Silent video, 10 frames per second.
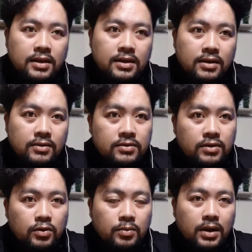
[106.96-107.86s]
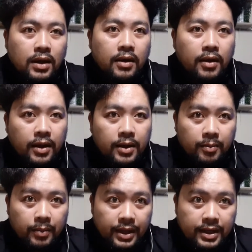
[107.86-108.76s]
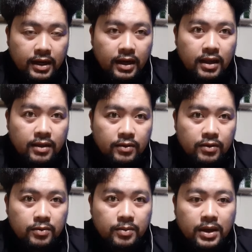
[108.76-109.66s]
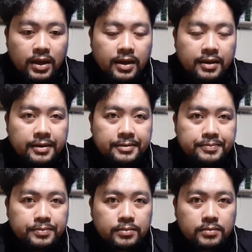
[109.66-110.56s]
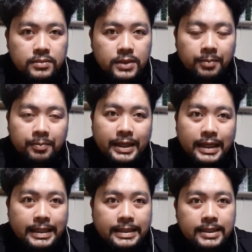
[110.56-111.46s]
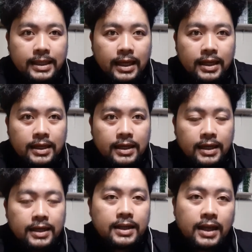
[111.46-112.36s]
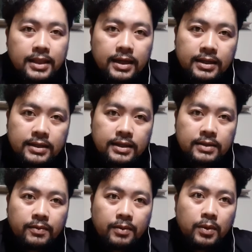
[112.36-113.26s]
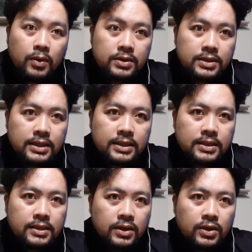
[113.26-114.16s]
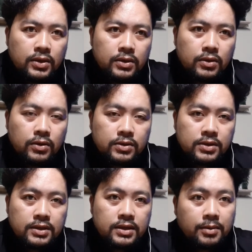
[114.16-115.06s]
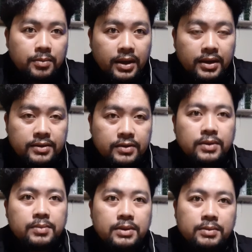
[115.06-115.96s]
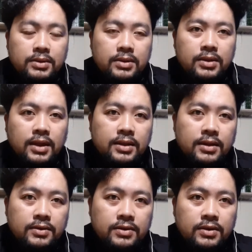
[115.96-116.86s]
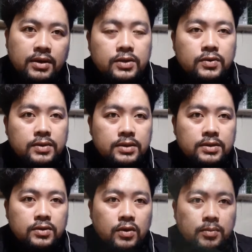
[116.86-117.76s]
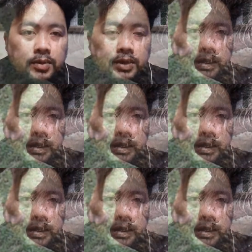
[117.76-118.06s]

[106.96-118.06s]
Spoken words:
tetanus na yung mga biik nila or yung mga piglets nila. And another is that from horses. Horses are very susceptible to tetanus. Yung common